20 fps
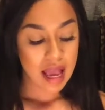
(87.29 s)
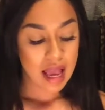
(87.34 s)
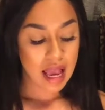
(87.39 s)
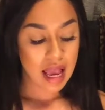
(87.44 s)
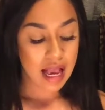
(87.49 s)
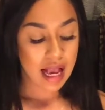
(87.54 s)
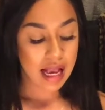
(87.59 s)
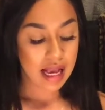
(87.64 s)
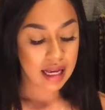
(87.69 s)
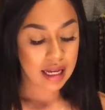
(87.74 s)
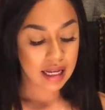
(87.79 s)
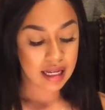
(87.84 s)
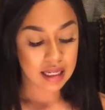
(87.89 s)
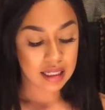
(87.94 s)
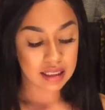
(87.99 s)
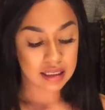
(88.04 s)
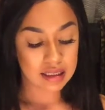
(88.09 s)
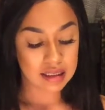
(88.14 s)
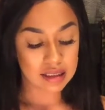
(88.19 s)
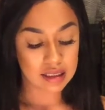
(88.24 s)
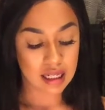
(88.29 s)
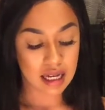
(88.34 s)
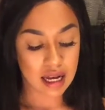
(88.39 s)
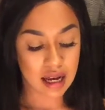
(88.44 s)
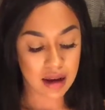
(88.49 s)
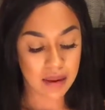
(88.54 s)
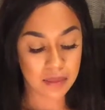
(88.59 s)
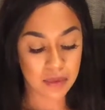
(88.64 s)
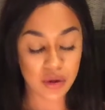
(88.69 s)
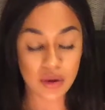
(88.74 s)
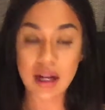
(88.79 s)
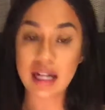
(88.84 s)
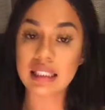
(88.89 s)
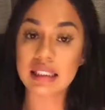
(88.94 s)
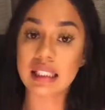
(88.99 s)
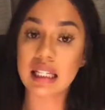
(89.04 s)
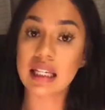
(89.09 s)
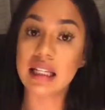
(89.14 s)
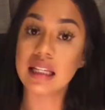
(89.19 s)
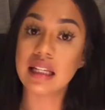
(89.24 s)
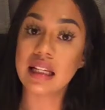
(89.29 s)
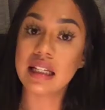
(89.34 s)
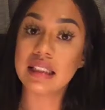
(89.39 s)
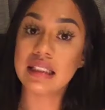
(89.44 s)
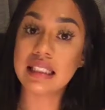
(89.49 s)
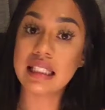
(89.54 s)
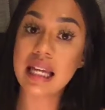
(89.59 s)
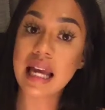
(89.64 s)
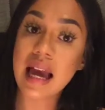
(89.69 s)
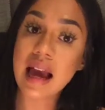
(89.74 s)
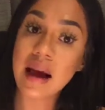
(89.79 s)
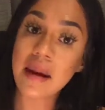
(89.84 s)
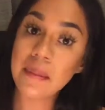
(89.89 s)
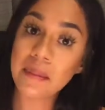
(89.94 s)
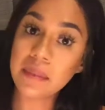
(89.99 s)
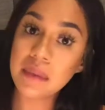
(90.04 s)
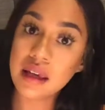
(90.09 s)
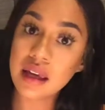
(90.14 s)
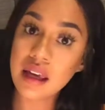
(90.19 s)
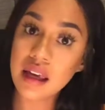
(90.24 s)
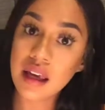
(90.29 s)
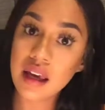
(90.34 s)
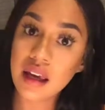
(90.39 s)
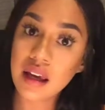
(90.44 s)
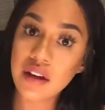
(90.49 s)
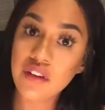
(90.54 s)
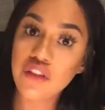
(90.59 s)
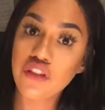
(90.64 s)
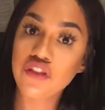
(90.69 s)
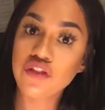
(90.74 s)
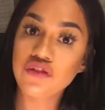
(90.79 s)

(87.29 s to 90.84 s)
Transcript: And you guys can DM me